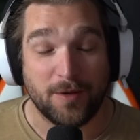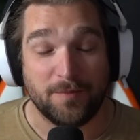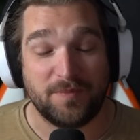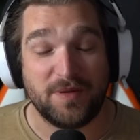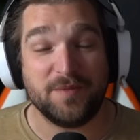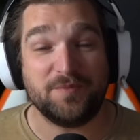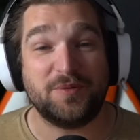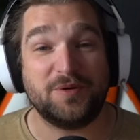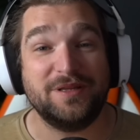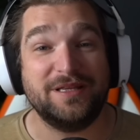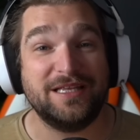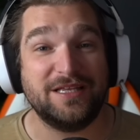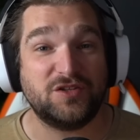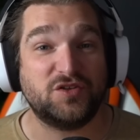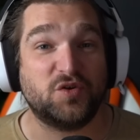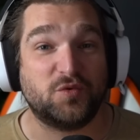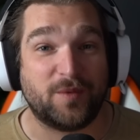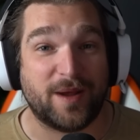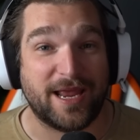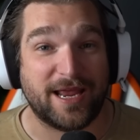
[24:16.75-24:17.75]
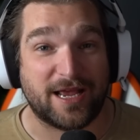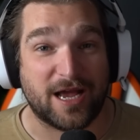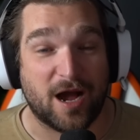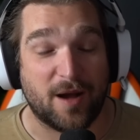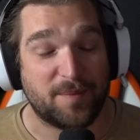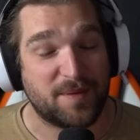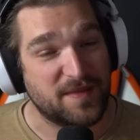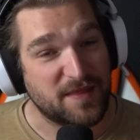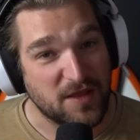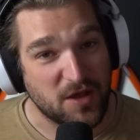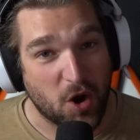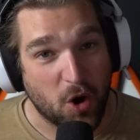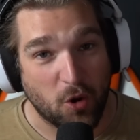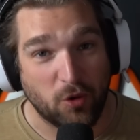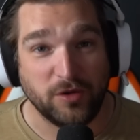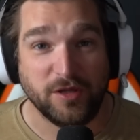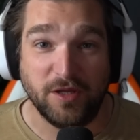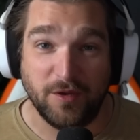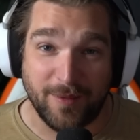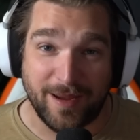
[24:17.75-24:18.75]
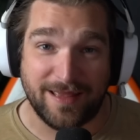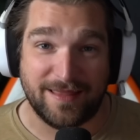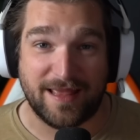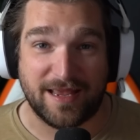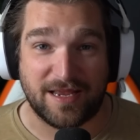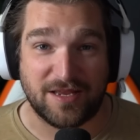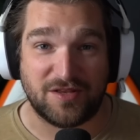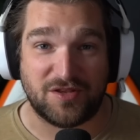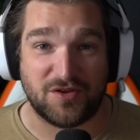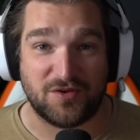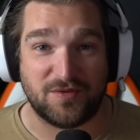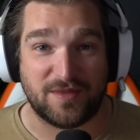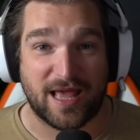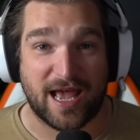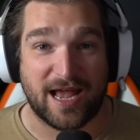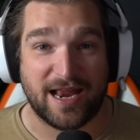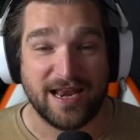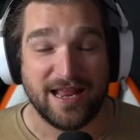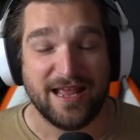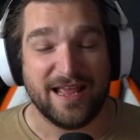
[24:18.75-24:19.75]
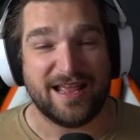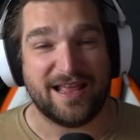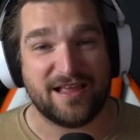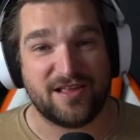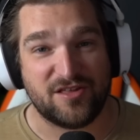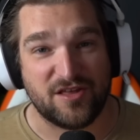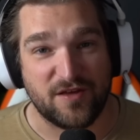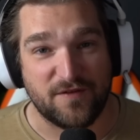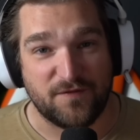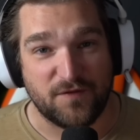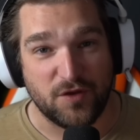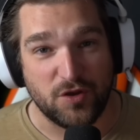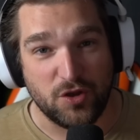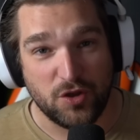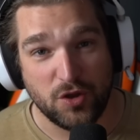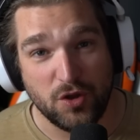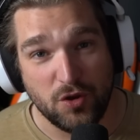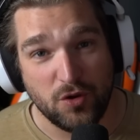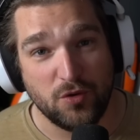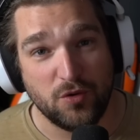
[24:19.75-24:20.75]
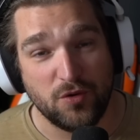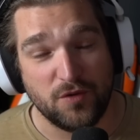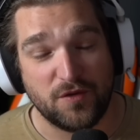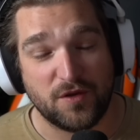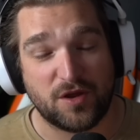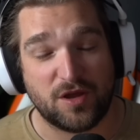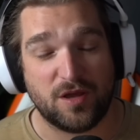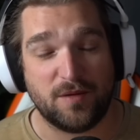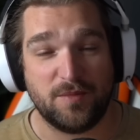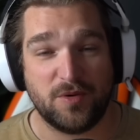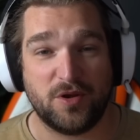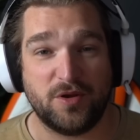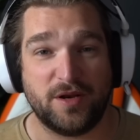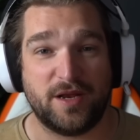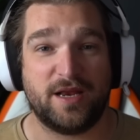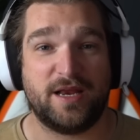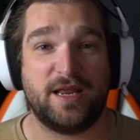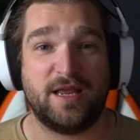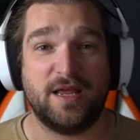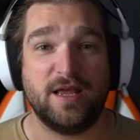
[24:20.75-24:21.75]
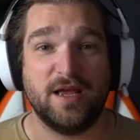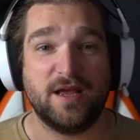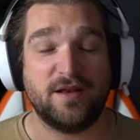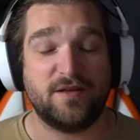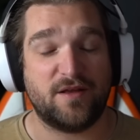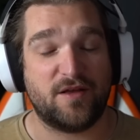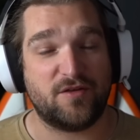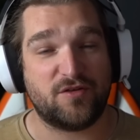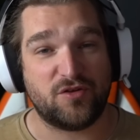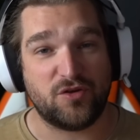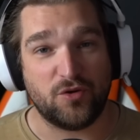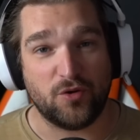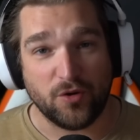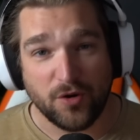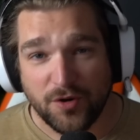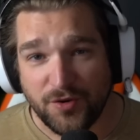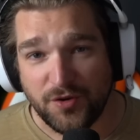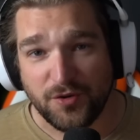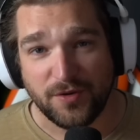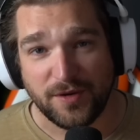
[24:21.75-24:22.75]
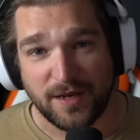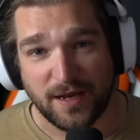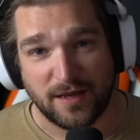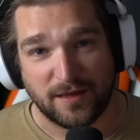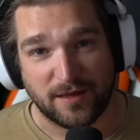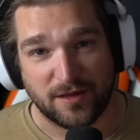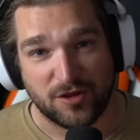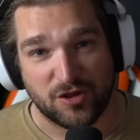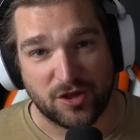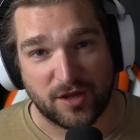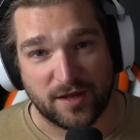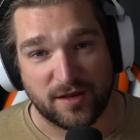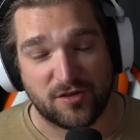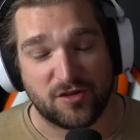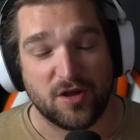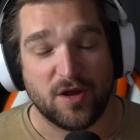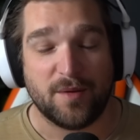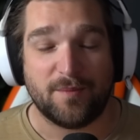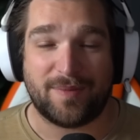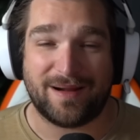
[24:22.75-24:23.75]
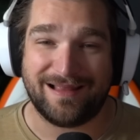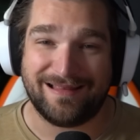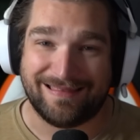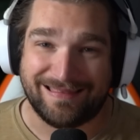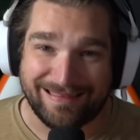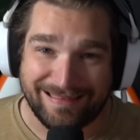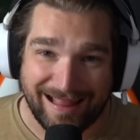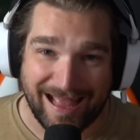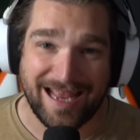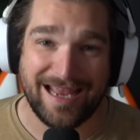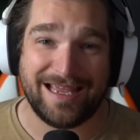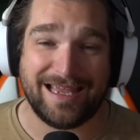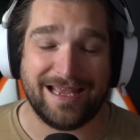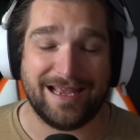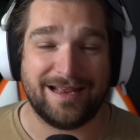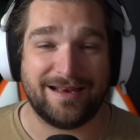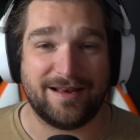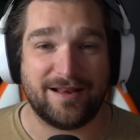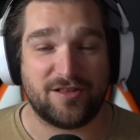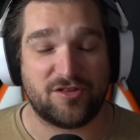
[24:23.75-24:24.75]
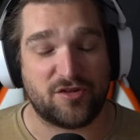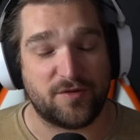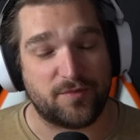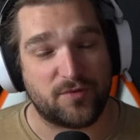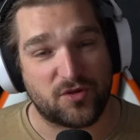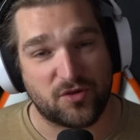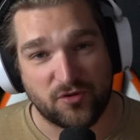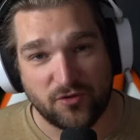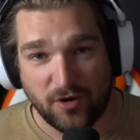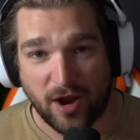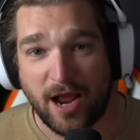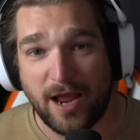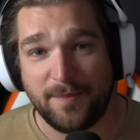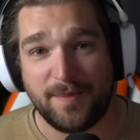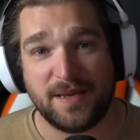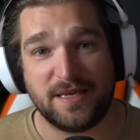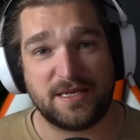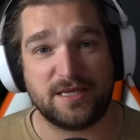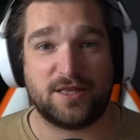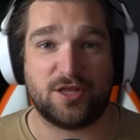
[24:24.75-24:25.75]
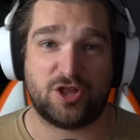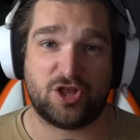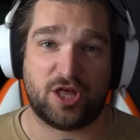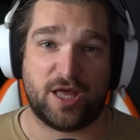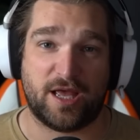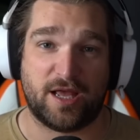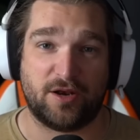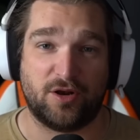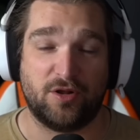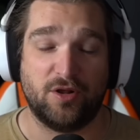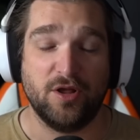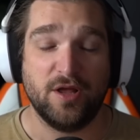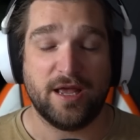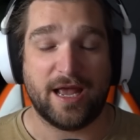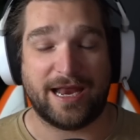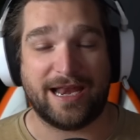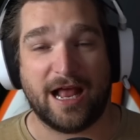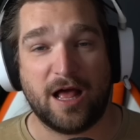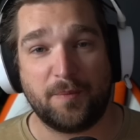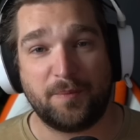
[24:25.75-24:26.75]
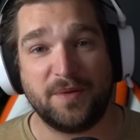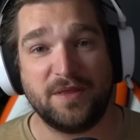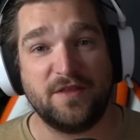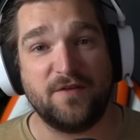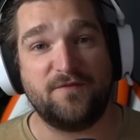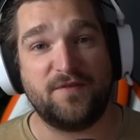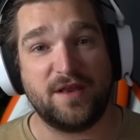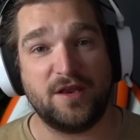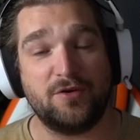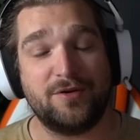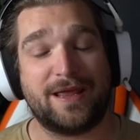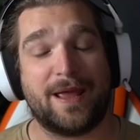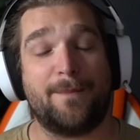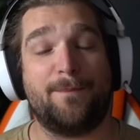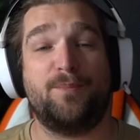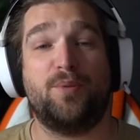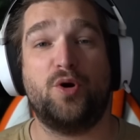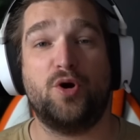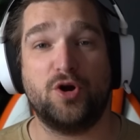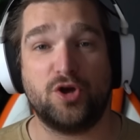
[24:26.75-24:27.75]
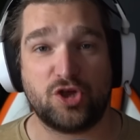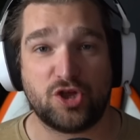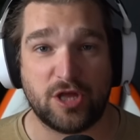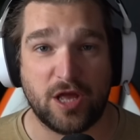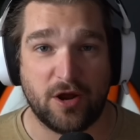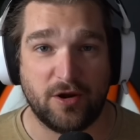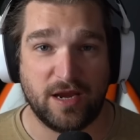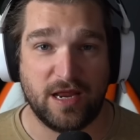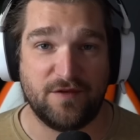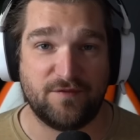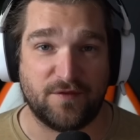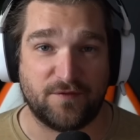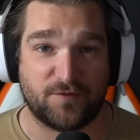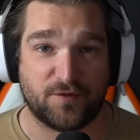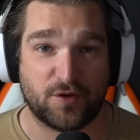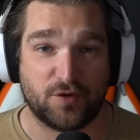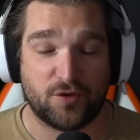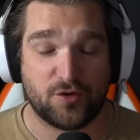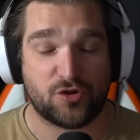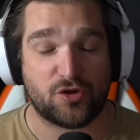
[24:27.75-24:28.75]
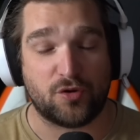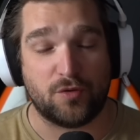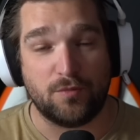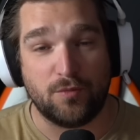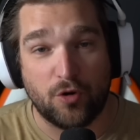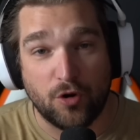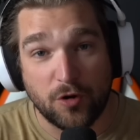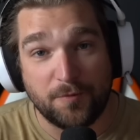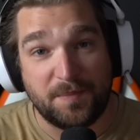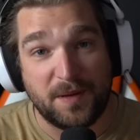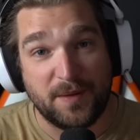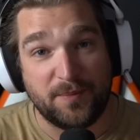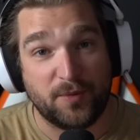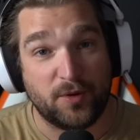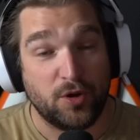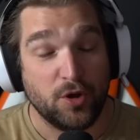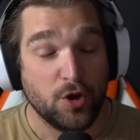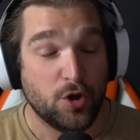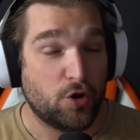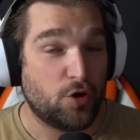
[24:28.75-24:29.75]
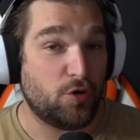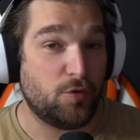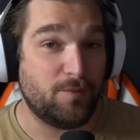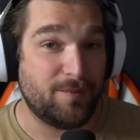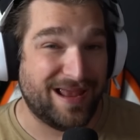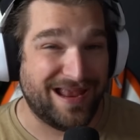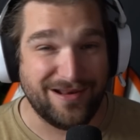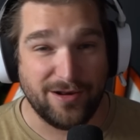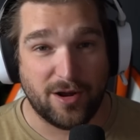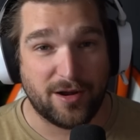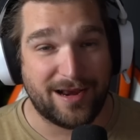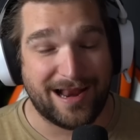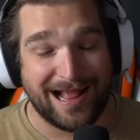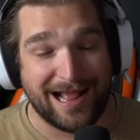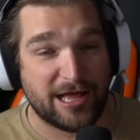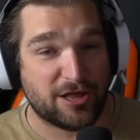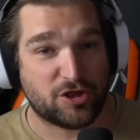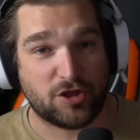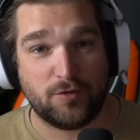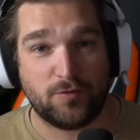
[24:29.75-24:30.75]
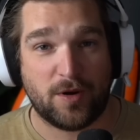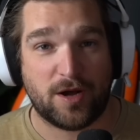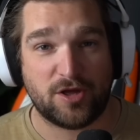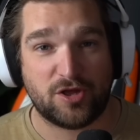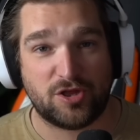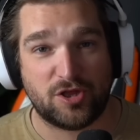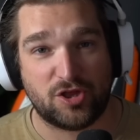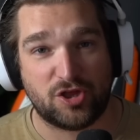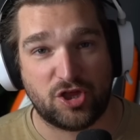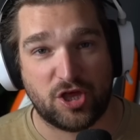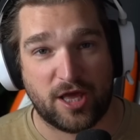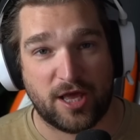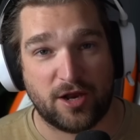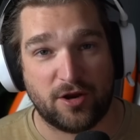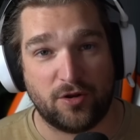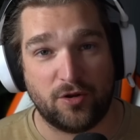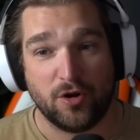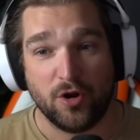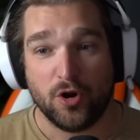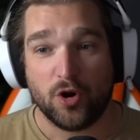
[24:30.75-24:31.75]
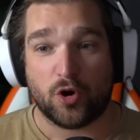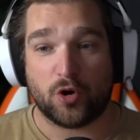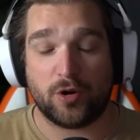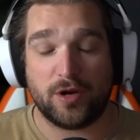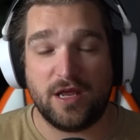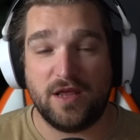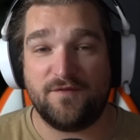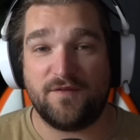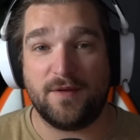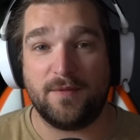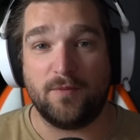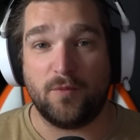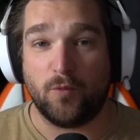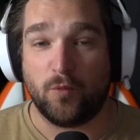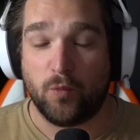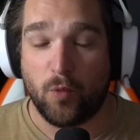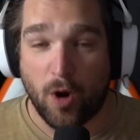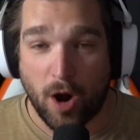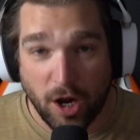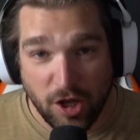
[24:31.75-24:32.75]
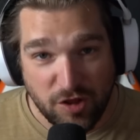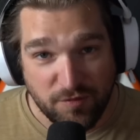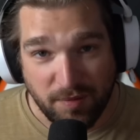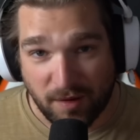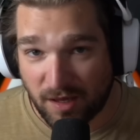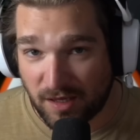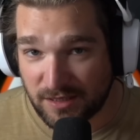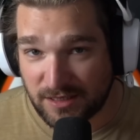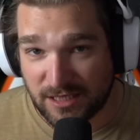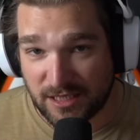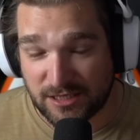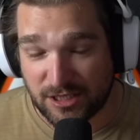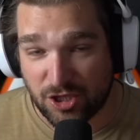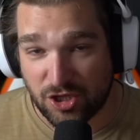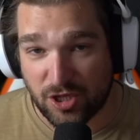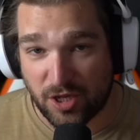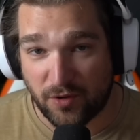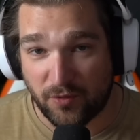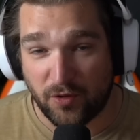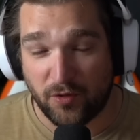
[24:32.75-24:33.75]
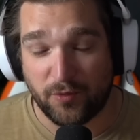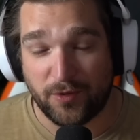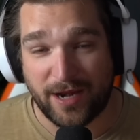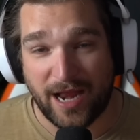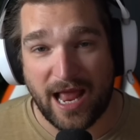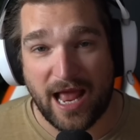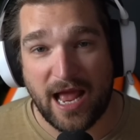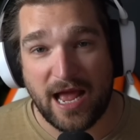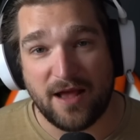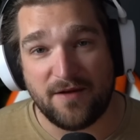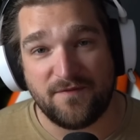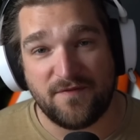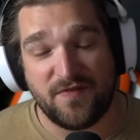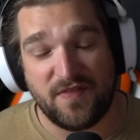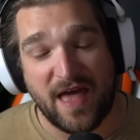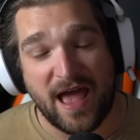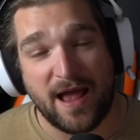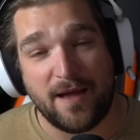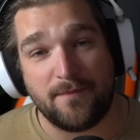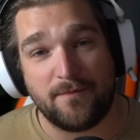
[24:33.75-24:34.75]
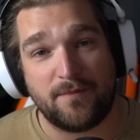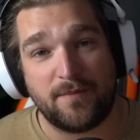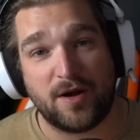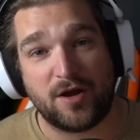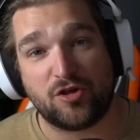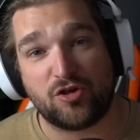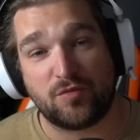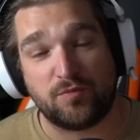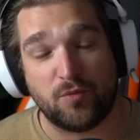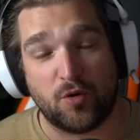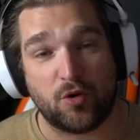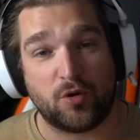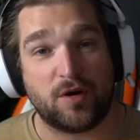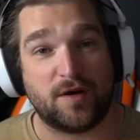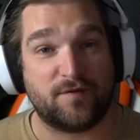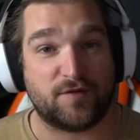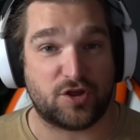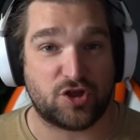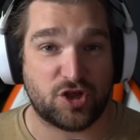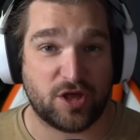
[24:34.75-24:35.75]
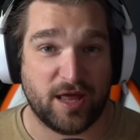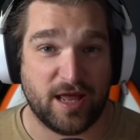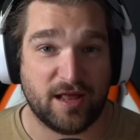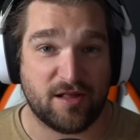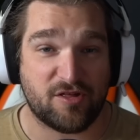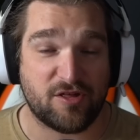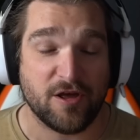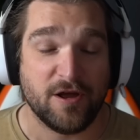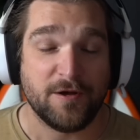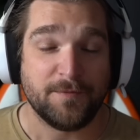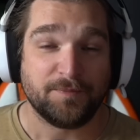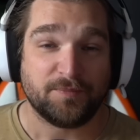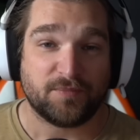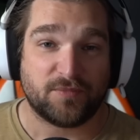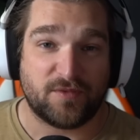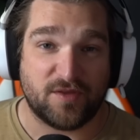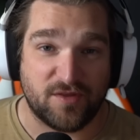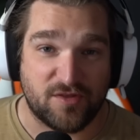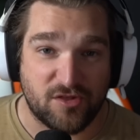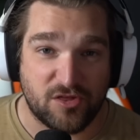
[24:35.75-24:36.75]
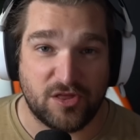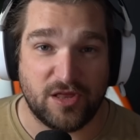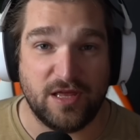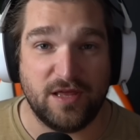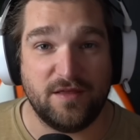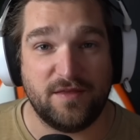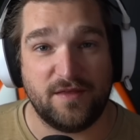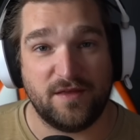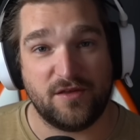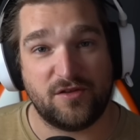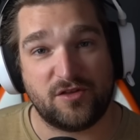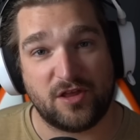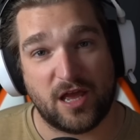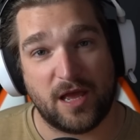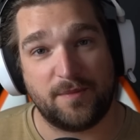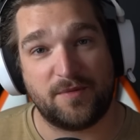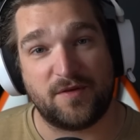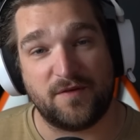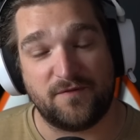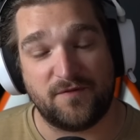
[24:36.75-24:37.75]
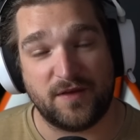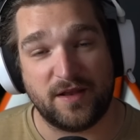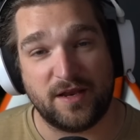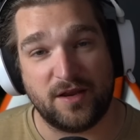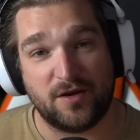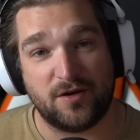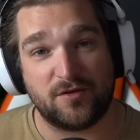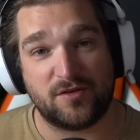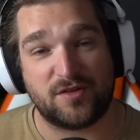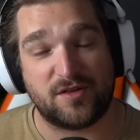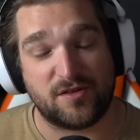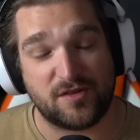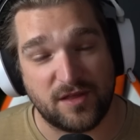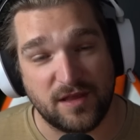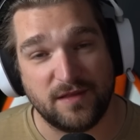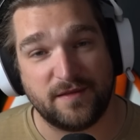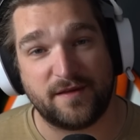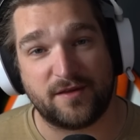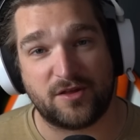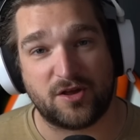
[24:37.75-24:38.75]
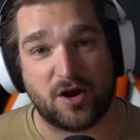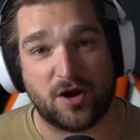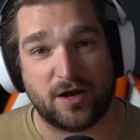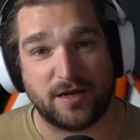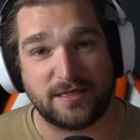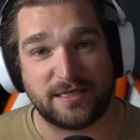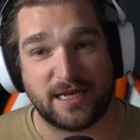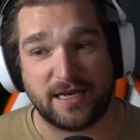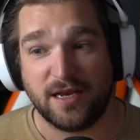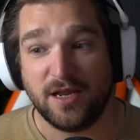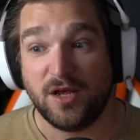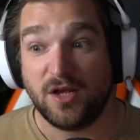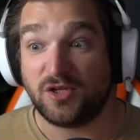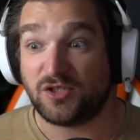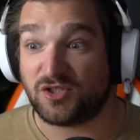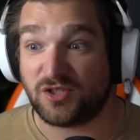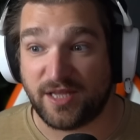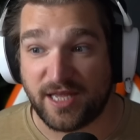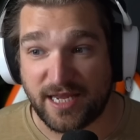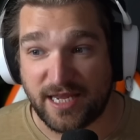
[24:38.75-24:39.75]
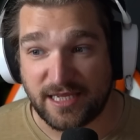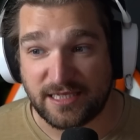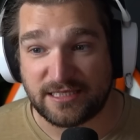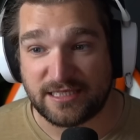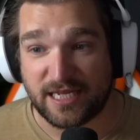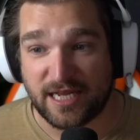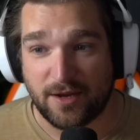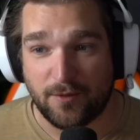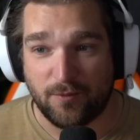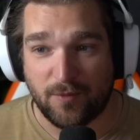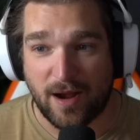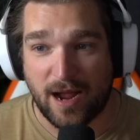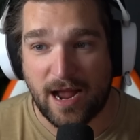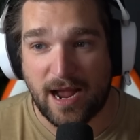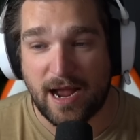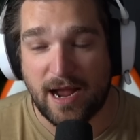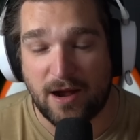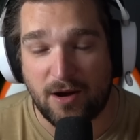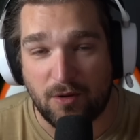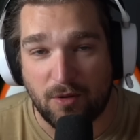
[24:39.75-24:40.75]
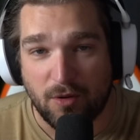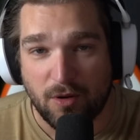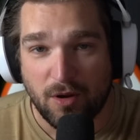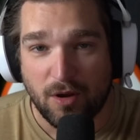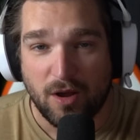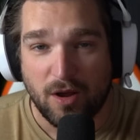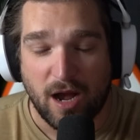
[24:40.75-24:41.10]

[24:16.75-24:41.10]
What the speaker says: People need to wake up, and the only way they could do that is if you, the community, does your due diligence by liking, subscribing to the channel, and helping the video get pushed out even further so more people who may not actually watch this channel or even watch politics in general would have that much more of a chance to see these types of videos, to see this content, so they can say, wow,